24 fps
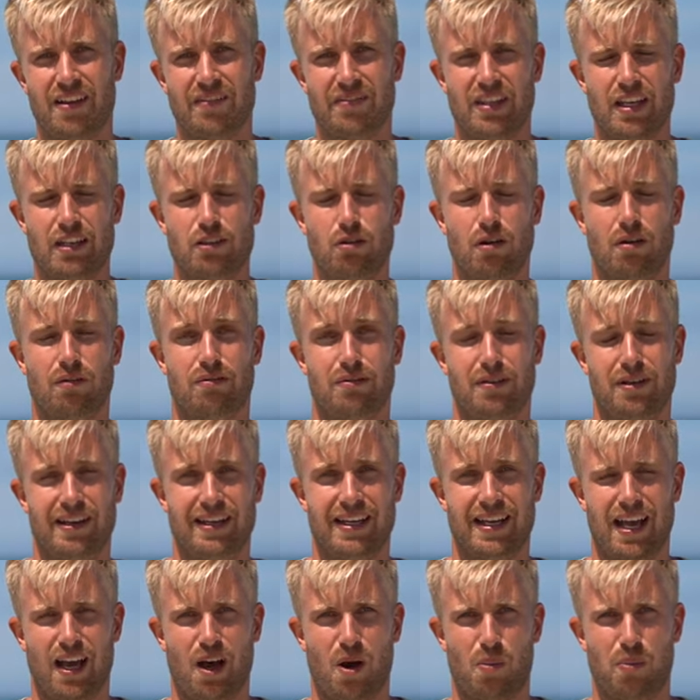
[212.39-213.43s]
This will
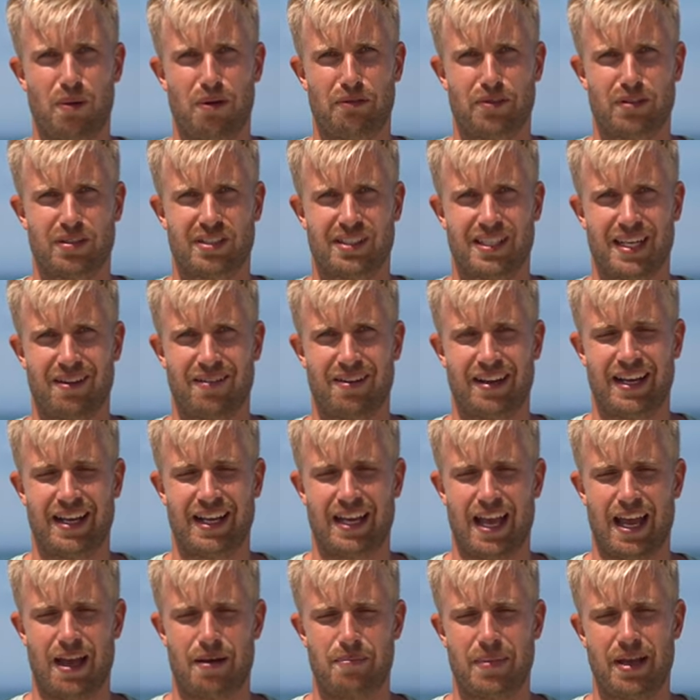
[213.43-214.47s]
really help with the
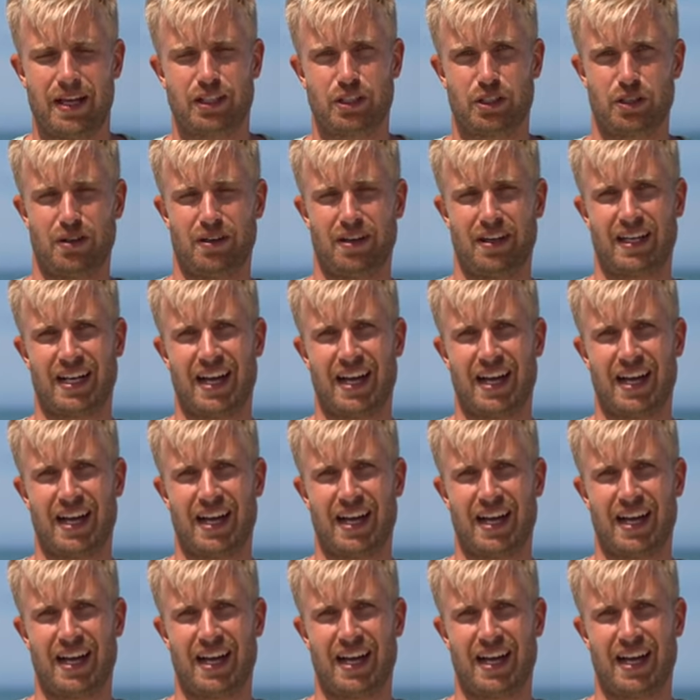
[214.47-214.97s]
steering and make sure your